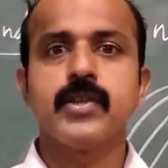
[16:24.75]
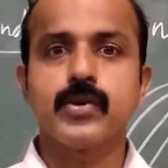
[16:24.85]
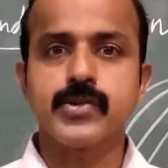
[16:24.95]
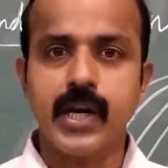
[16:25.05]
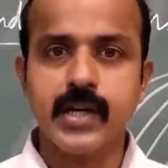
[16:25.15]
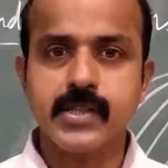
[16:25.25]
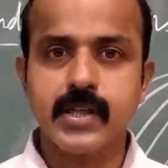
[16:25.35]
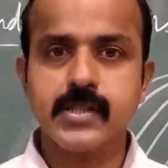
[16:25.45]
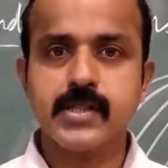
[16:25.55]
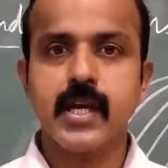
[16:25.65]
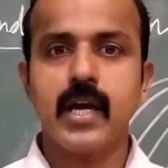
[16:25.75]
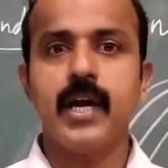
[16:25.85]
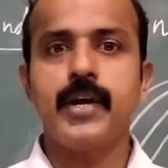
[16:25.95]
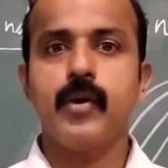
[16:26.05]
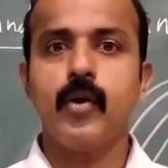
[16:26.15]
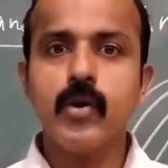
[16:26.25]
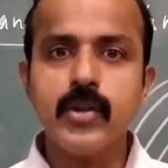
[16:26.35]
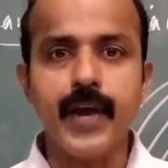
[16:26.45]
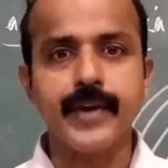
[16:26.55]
the question answers and all the